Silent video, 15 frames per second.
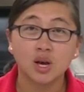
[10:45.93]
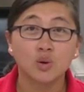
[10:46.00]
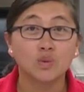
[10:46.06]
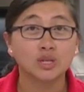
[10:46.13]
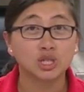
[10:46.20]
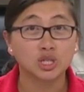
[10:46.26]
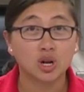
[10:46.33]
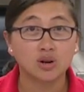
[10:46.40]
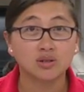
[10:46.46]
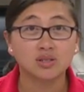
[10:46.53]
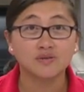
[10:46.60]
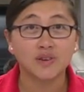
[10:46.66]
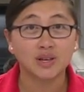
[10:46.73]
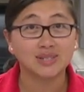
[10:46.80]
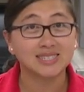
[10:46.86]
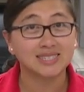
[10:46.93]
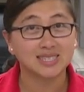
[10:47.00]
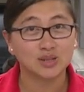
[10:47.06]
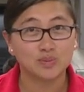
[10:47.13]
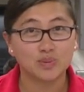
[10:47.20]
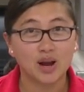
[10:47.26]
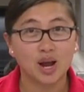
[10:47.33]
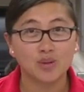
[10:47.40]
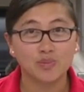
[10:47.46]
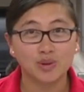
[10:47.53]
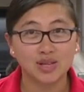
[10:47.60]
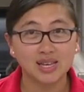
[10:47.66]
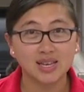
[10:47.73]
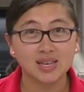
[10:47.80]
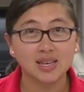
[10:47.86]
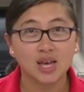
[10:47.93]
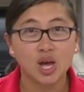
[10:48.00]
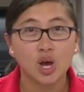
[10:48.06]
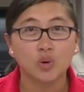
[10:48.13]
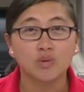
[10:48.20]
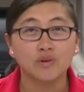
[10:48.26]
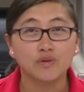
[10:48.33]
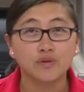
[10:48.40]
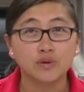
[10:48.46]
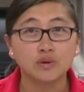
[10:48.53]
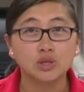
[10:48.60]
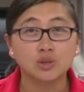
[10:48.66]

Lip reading: when jars fail to seal properly, when food